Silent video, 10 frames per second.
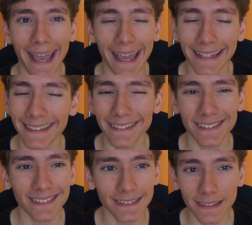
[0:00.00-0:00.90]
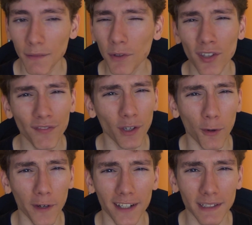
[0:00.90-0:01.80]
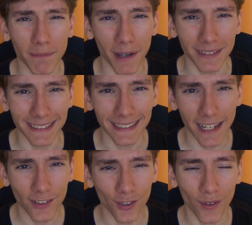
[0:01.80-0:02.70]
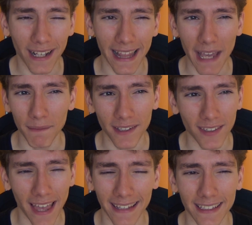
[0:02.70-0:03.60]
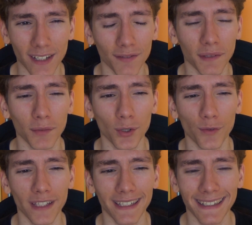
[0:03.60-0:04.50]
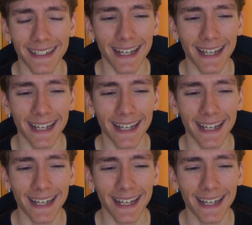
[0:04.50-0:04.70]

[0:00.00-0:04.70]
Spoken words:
and there was something weird about it, the actual climax ending of the movie.